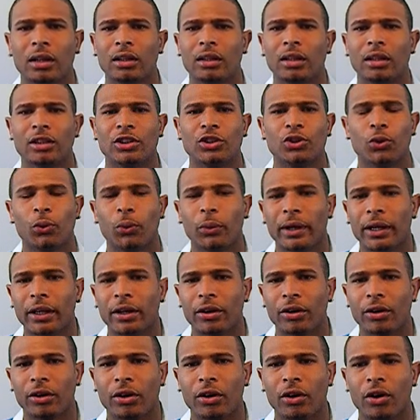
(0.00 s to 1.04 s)
the
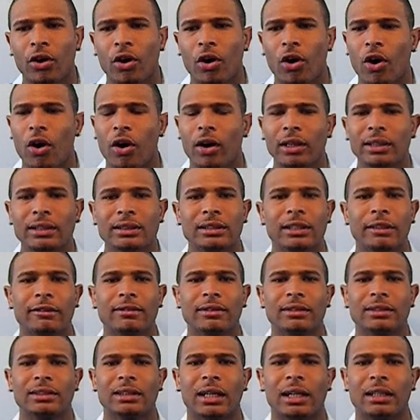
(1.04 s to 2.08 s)
Twitter, all these
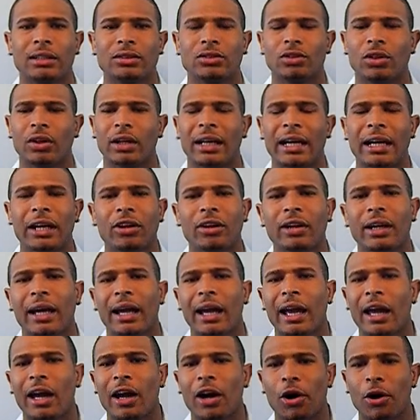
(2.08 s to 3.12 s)
different sites. The
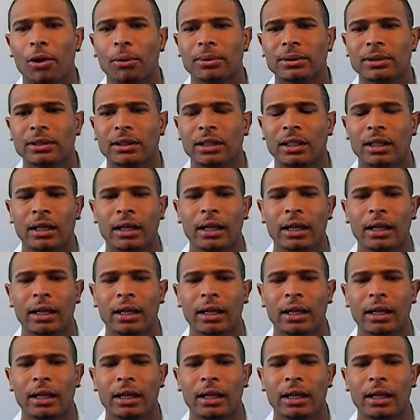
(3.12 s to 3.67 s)
internet helps.